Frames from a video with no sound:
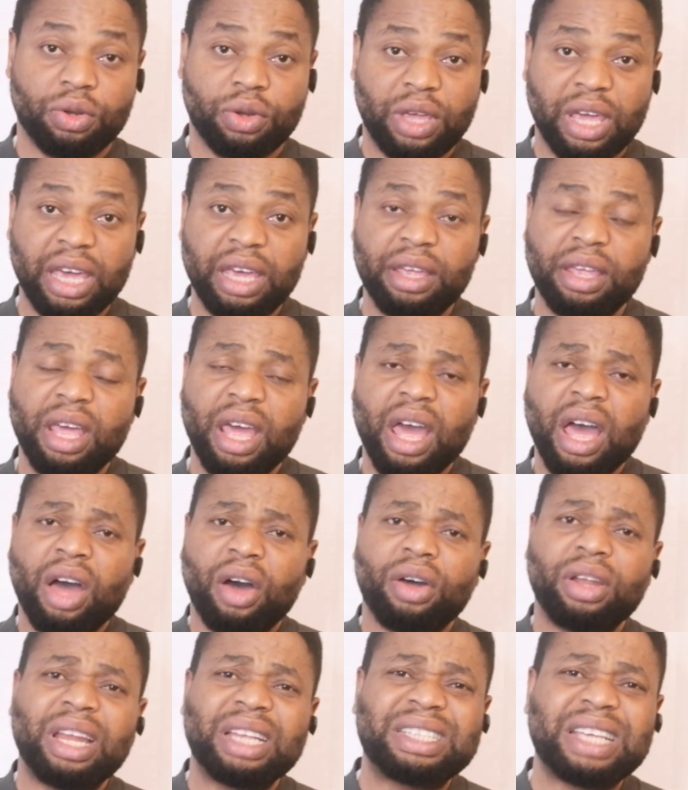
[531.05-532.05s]
Okay,
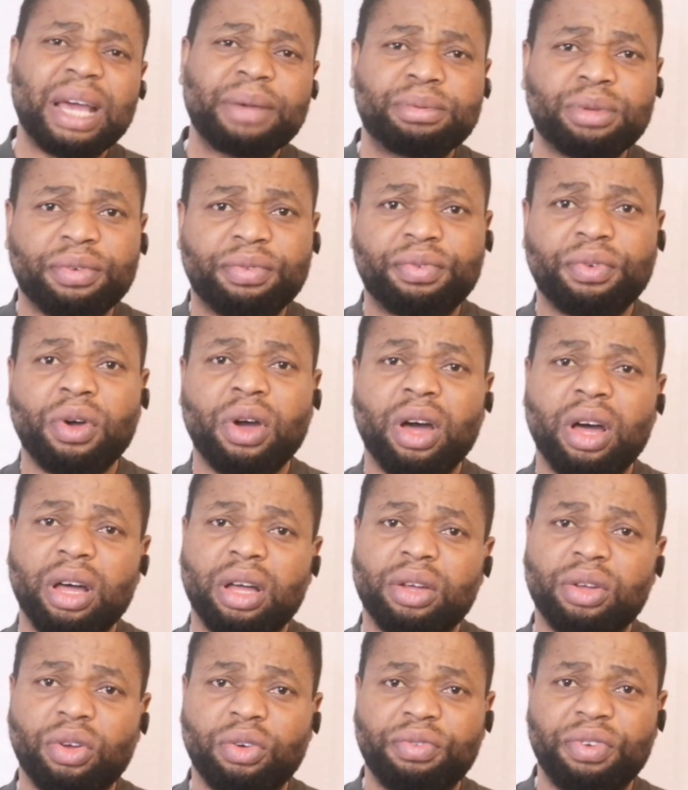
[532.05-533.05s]
other types of
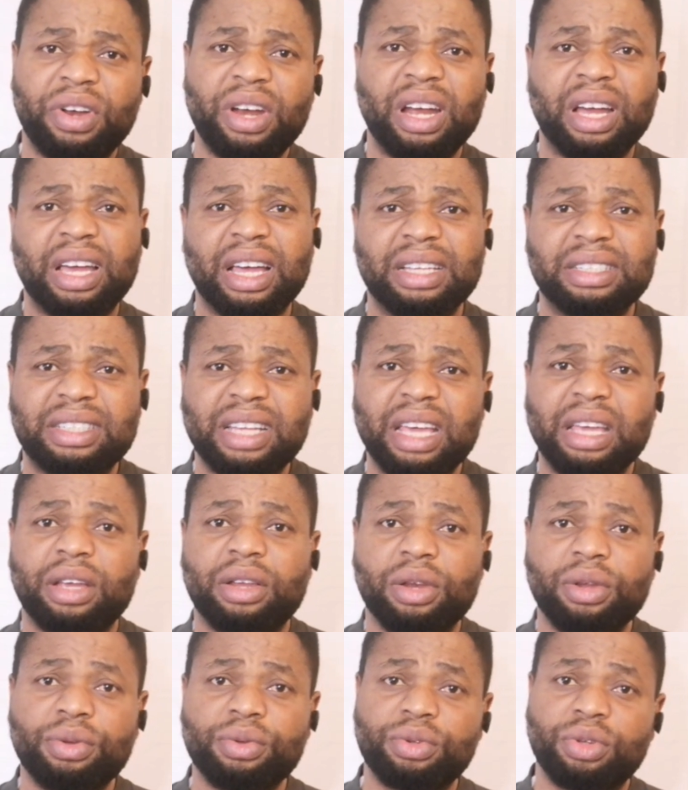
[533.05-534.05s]
ovarian cancer
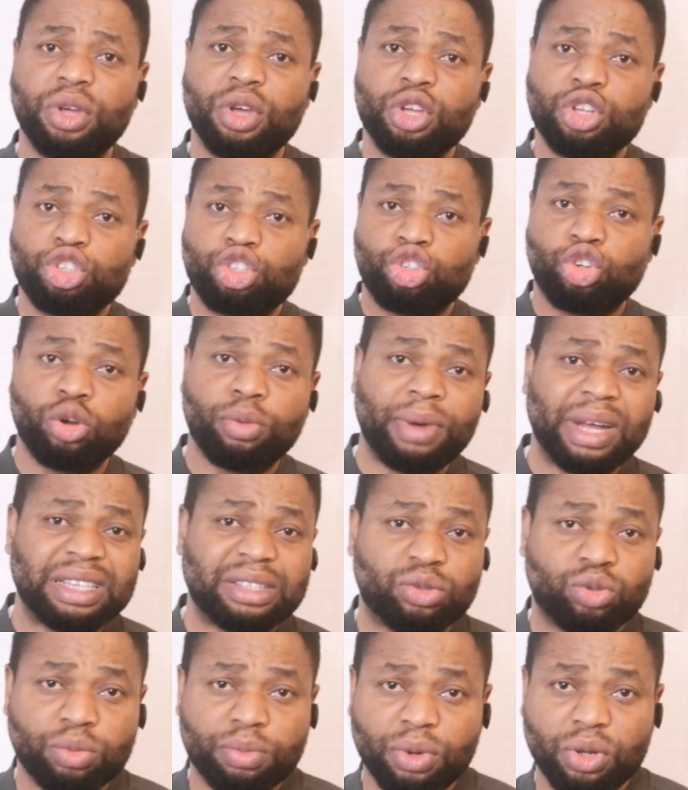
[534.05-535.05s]
include
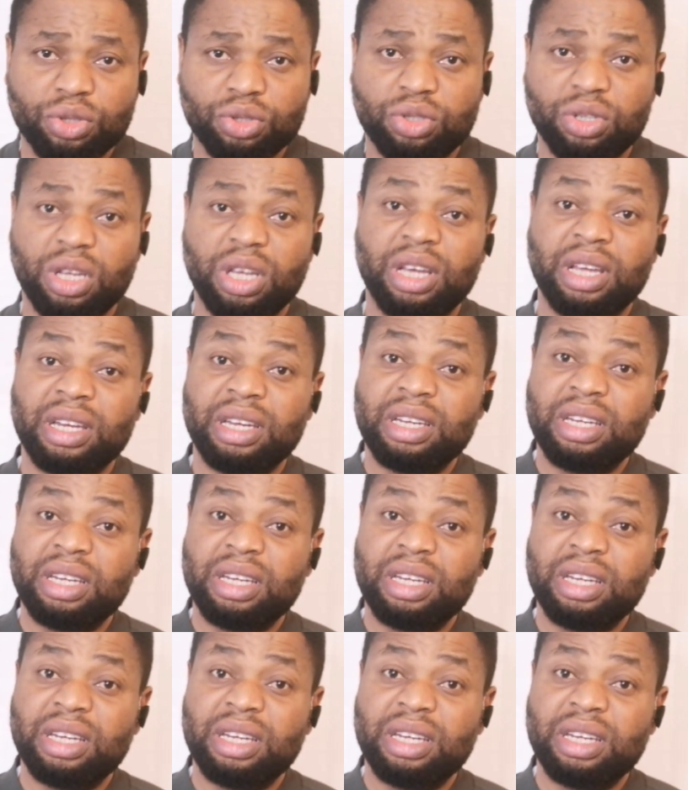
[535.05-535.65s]
stroma tumors.